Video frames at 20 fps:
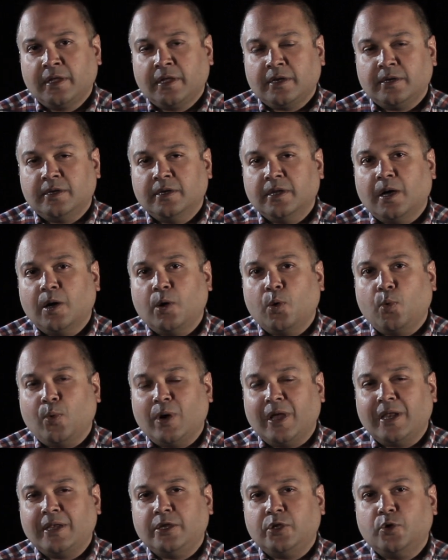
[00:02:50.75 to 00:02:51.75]
Now,
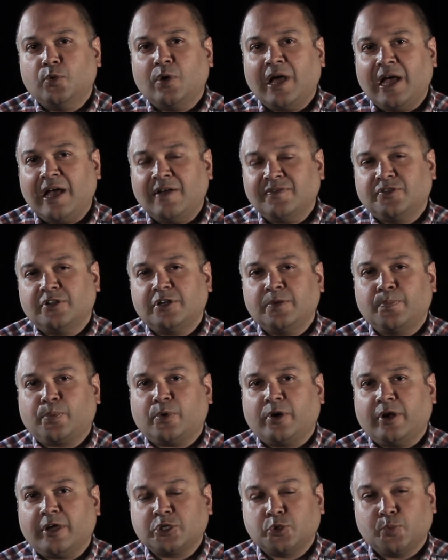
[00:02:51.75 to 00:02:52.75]
when you have certain
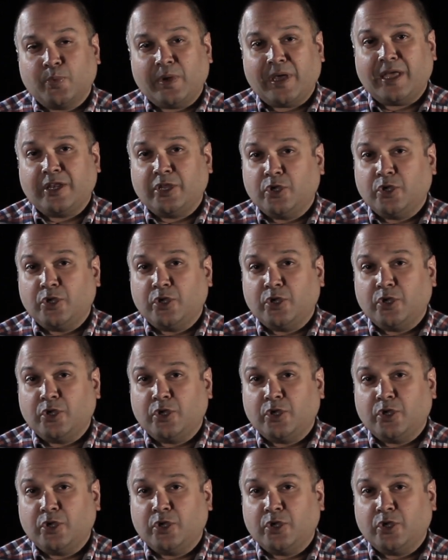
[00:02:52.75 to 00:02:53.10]
products where